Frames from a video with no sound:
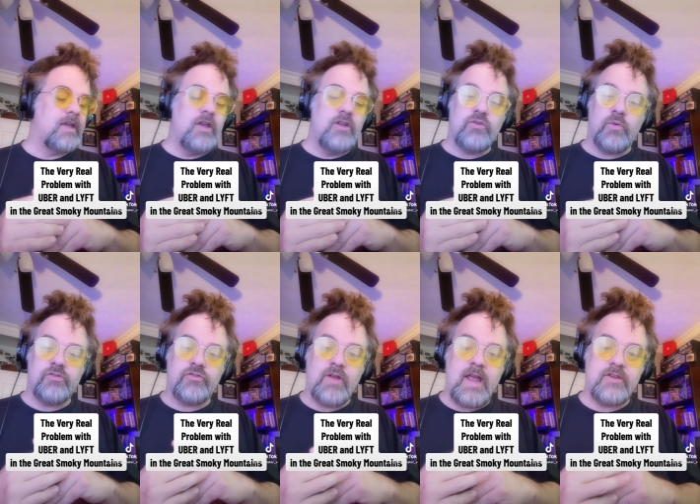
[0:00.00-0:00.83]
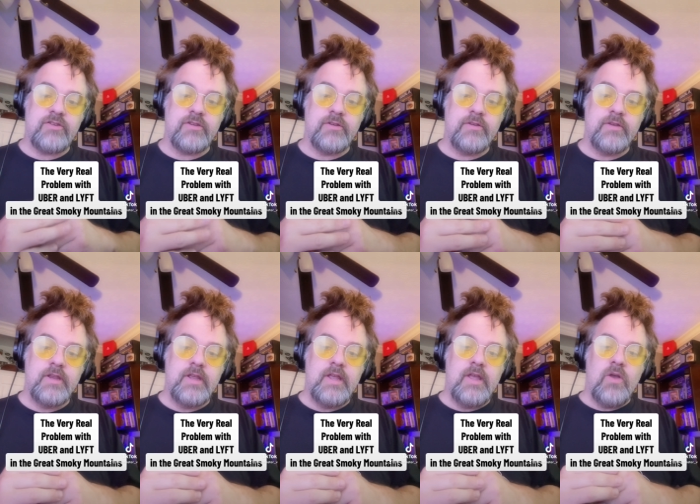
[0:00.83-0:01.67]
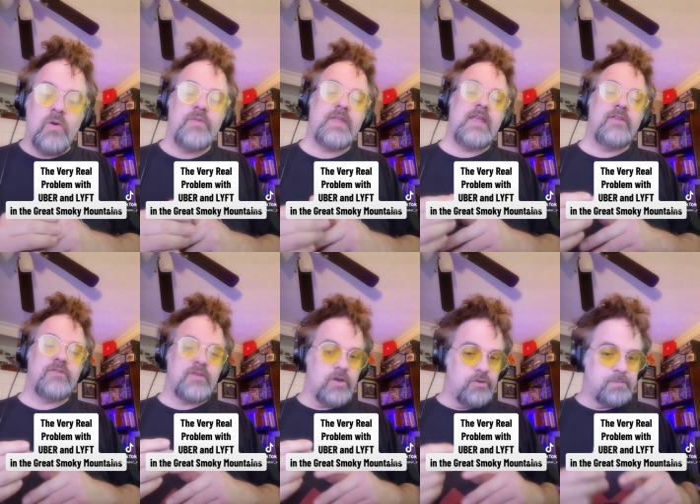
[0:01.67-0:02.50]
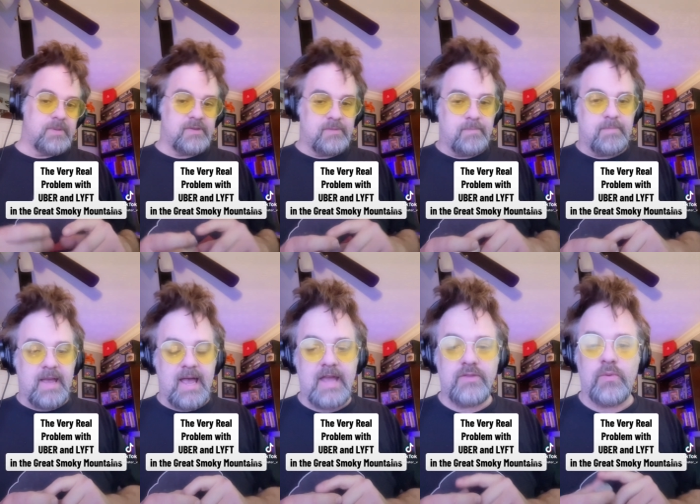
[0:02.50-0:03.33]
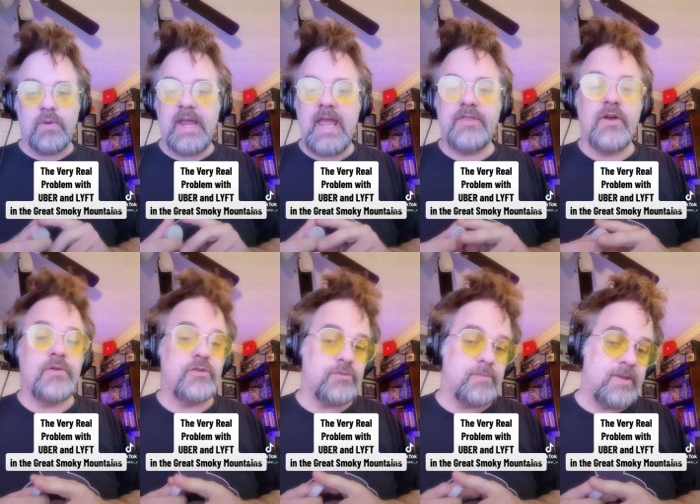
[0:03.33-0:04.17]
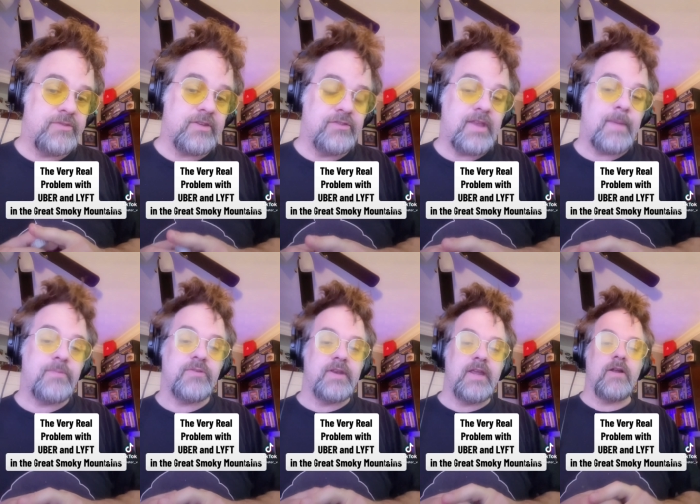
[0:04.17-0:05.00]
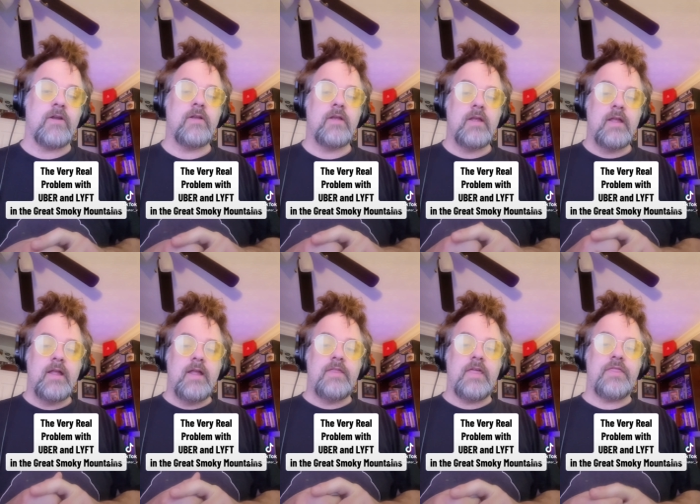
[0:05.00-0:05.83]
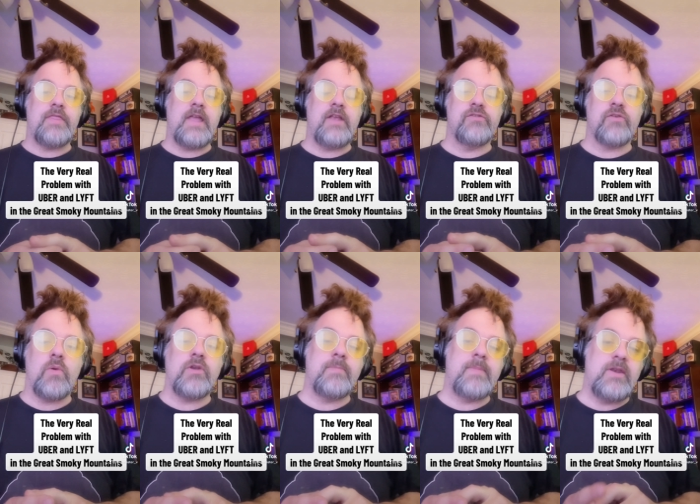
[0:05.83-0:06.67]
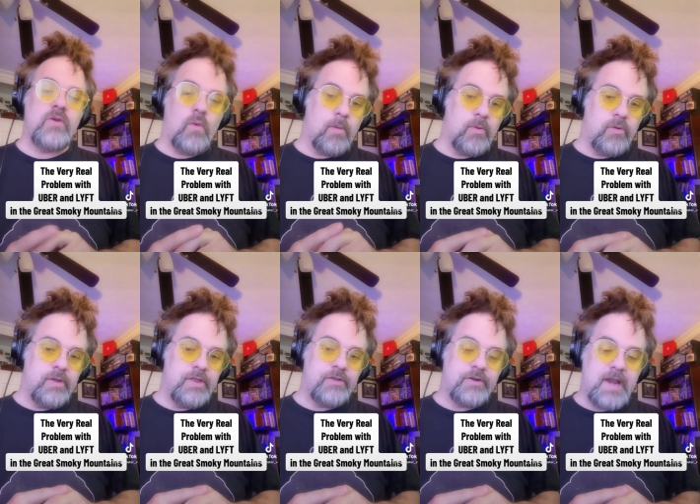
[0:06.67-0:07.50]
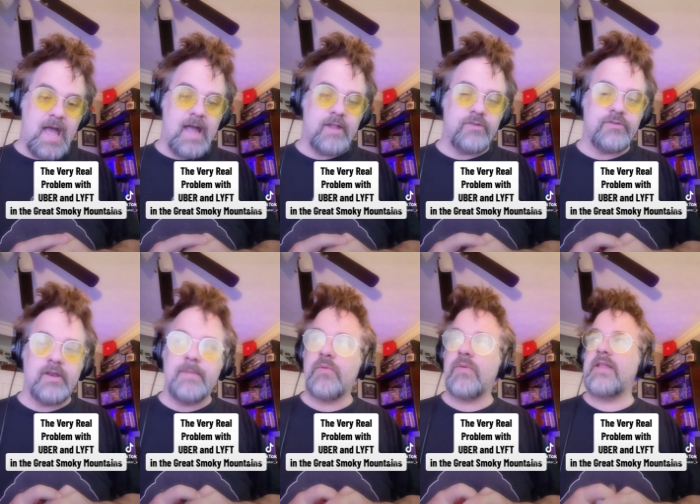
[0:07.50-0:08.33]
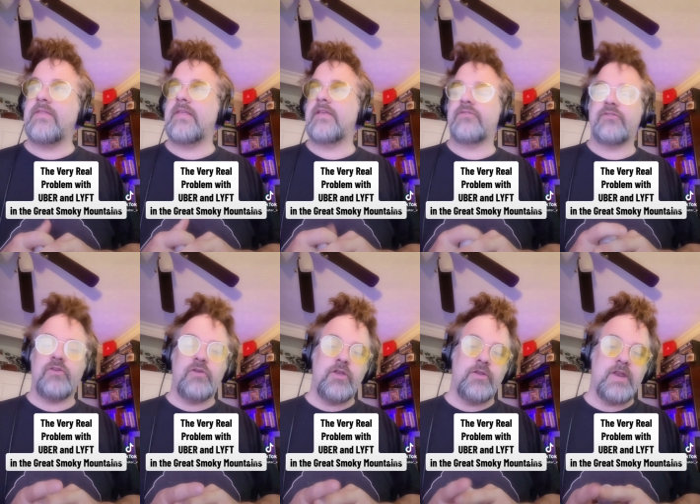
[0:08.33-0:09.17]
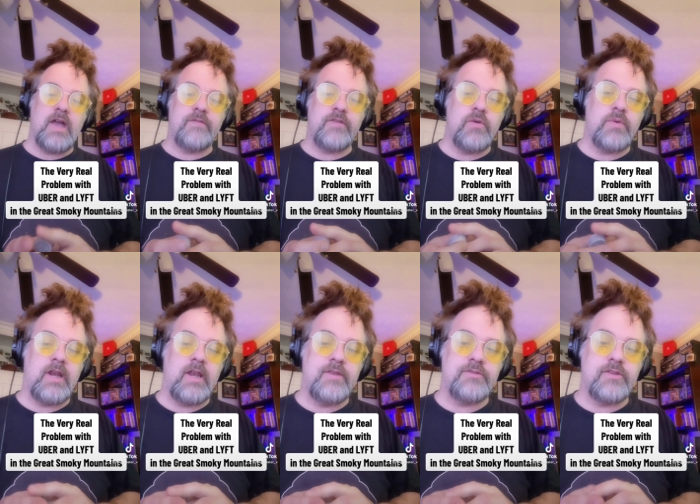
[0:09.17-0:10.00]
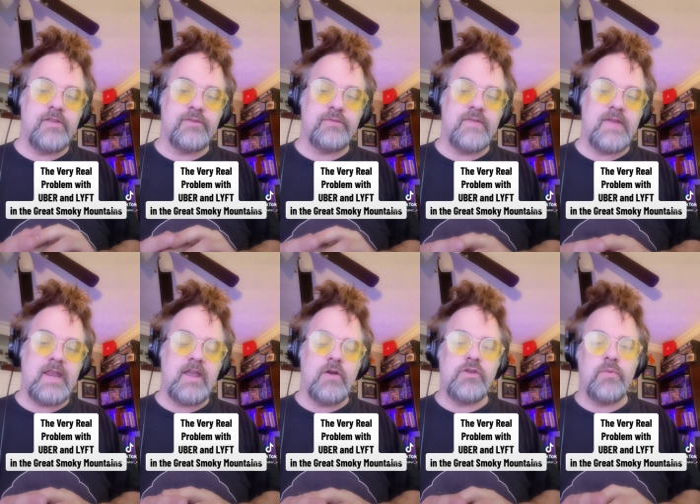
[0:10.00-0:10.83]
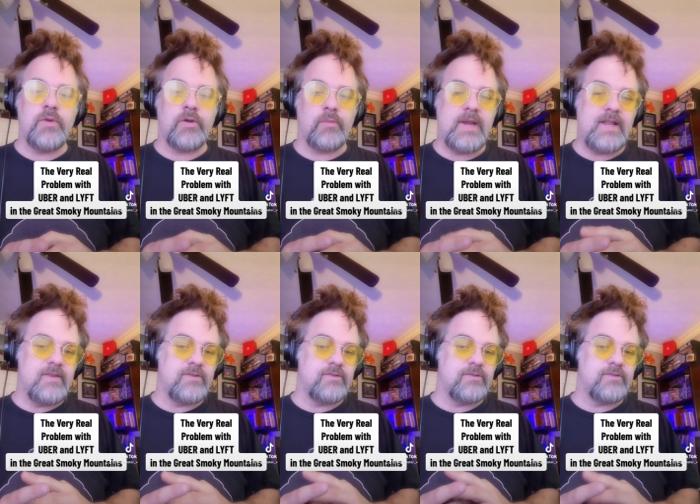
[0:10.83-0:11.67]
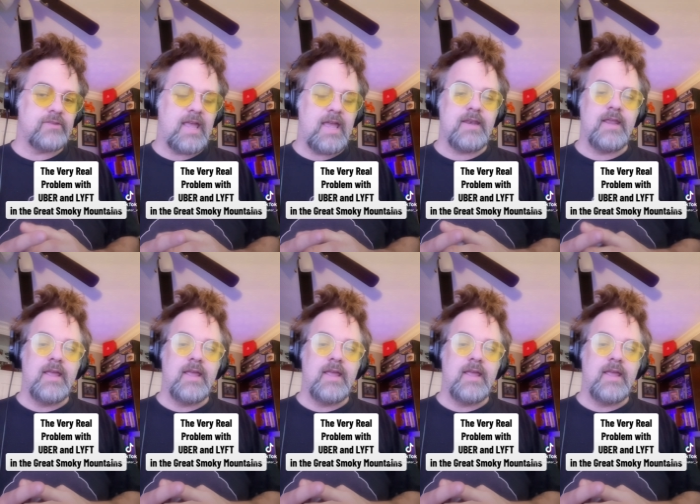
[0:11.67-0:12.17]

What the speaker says: tourist attraction on the East Coast, but behind Orlando. And there's a misconception here that things are going to be normal, and they're not. So let me read this to you. Now, if you don't want to listen to this video and you want to read this instead,